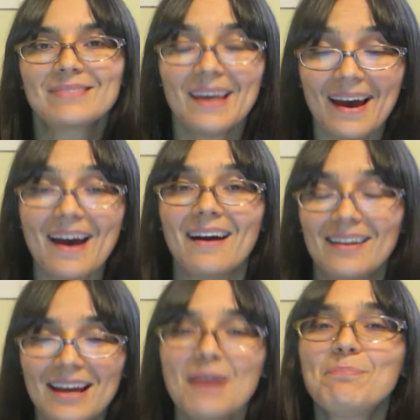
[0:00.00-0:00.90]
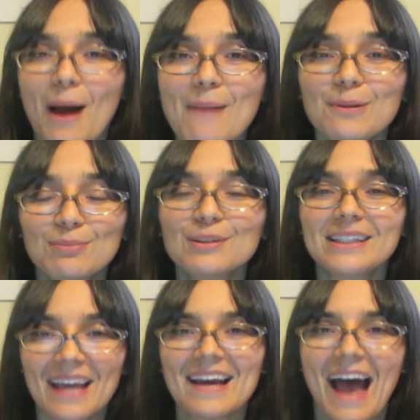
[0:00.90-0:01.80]
Yeah. It
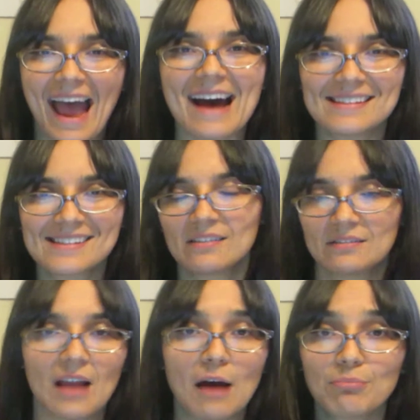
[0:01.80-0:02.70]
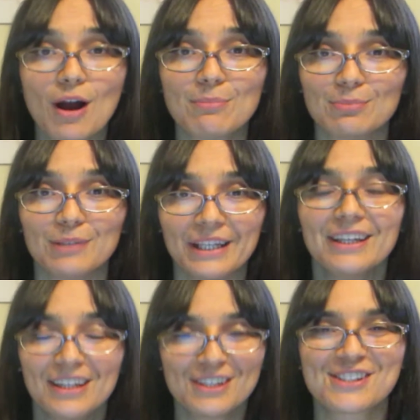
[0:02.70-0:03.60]
probably has, not probably,
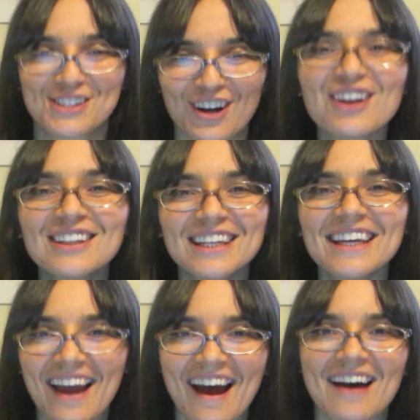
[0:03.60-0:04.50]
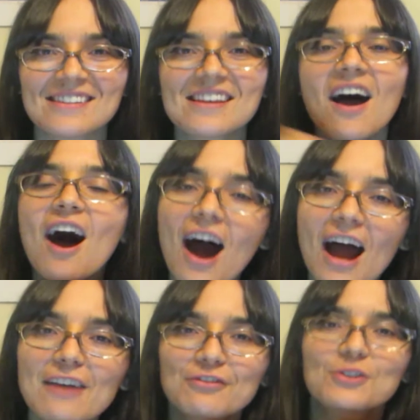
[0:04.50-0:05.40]
it certainly has
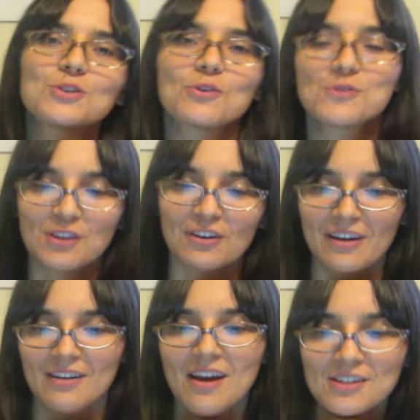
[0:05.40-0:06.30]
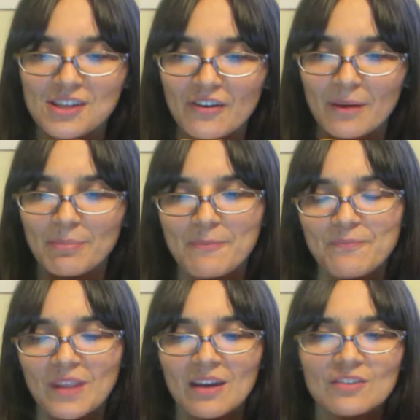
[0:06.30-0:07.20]
high fructose syrup.
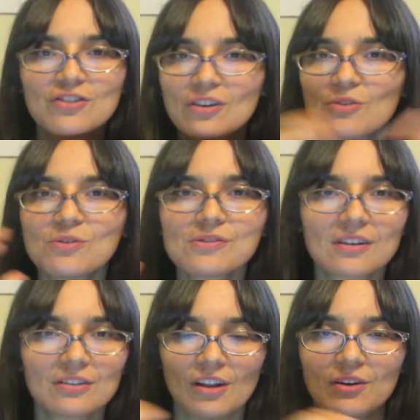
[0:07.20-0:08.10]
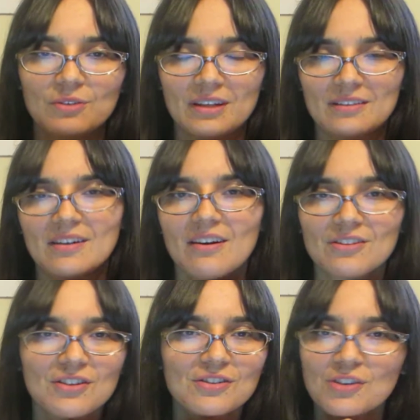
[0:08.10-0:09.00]
Those are loaded.
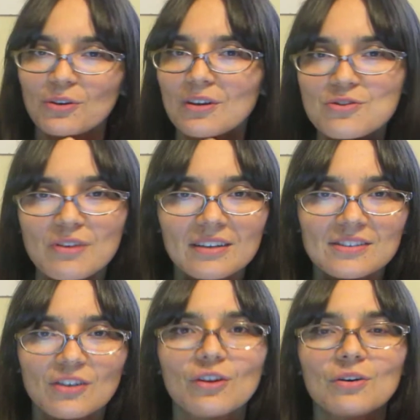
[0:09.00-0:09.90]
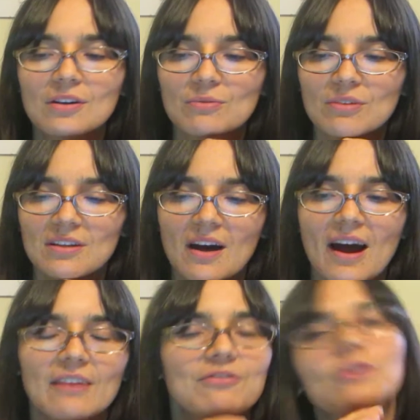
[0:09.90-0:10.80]
The soda drinks are loaded with the
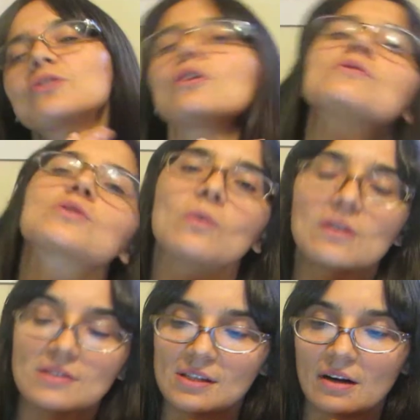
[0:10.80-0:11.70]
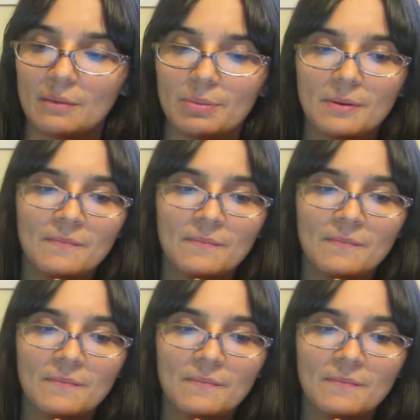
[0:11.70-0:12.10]
high fructose corn syrup.